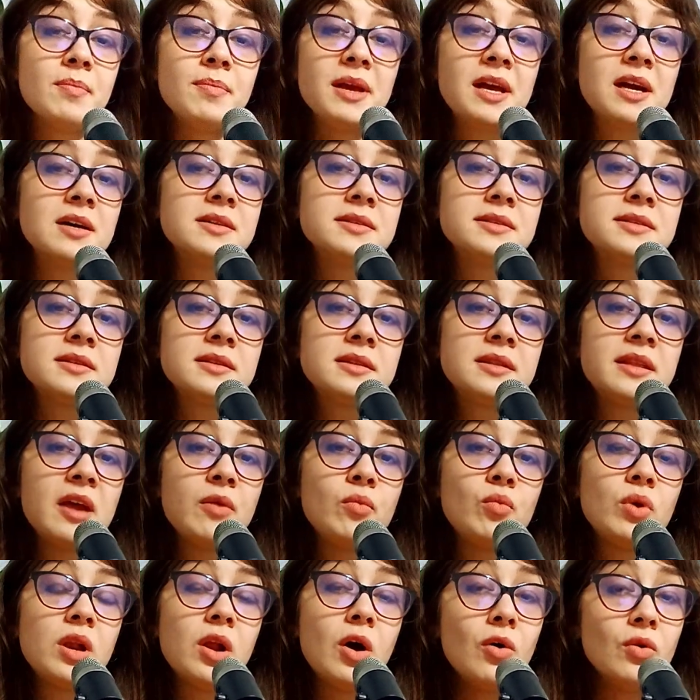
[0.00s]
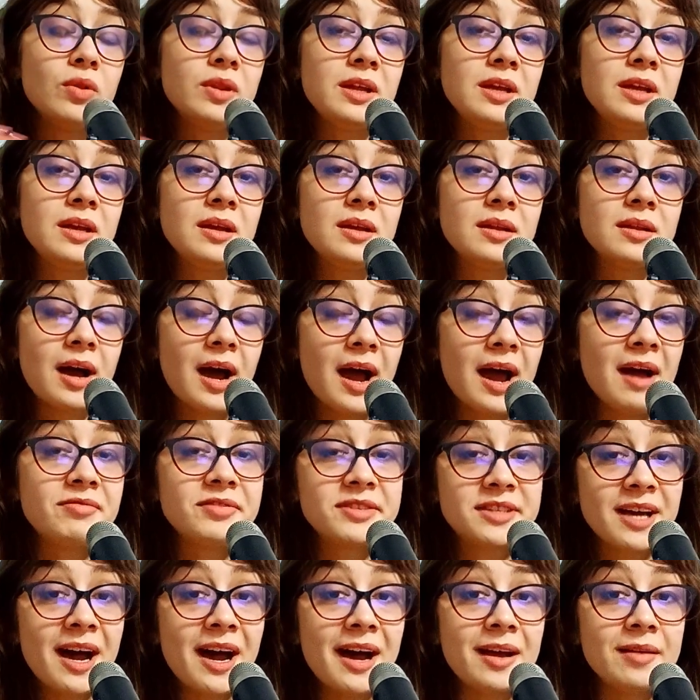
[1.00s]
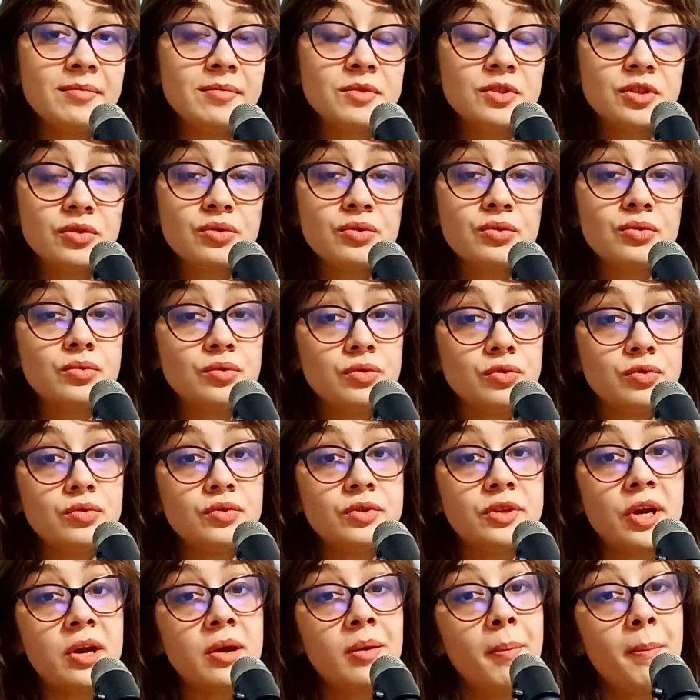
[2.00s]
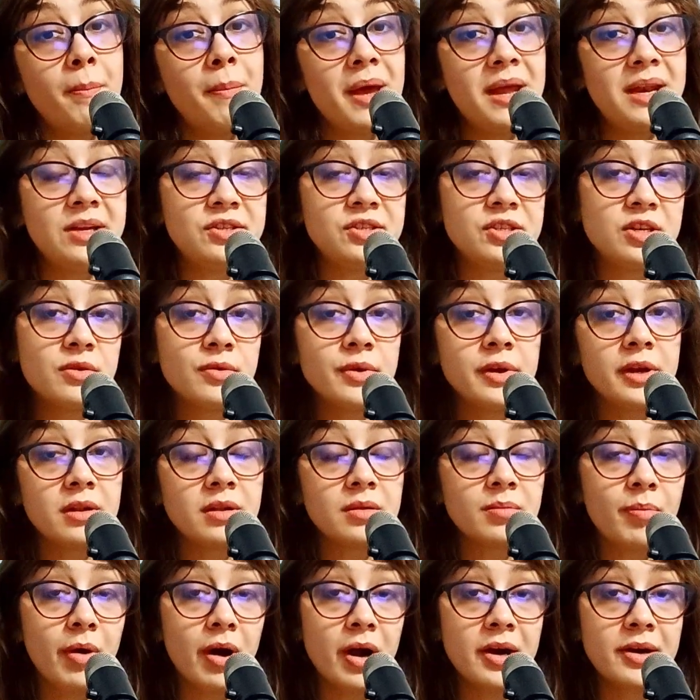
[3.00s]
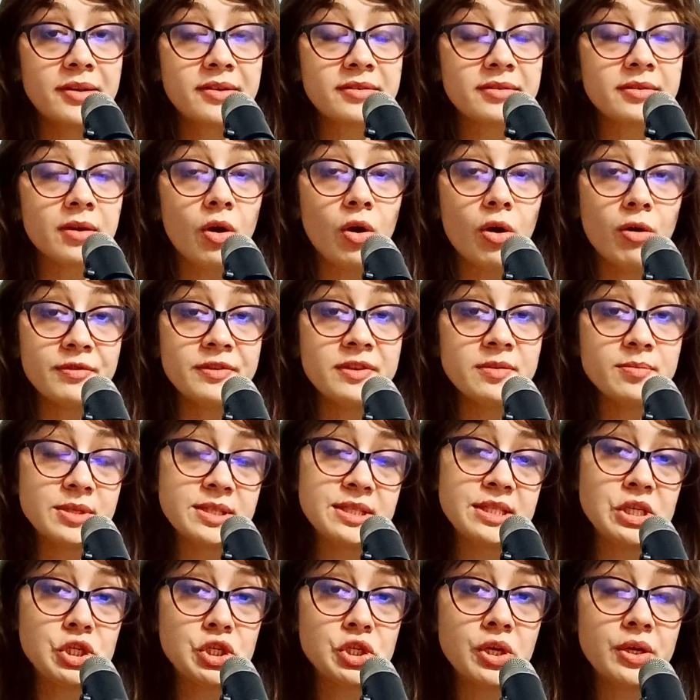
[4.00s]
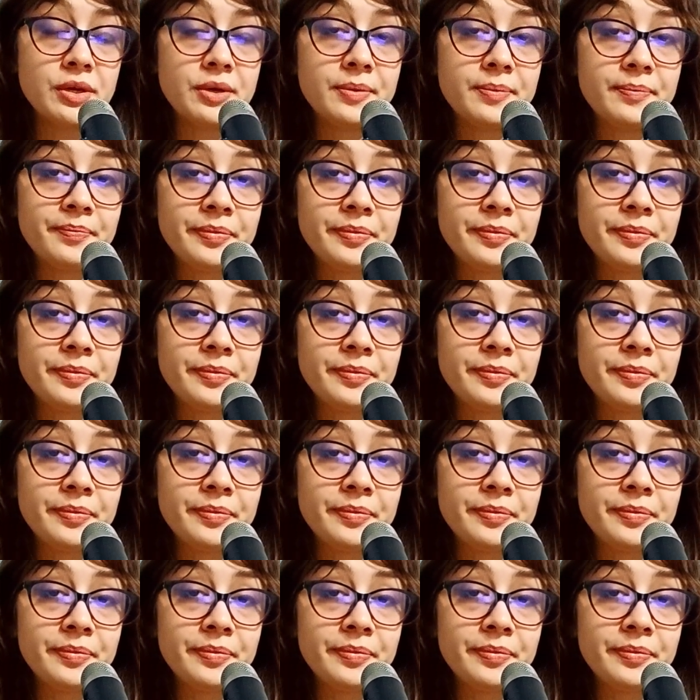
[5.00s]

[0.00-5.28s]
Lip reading: because they will only have time to do their managerial part of the position.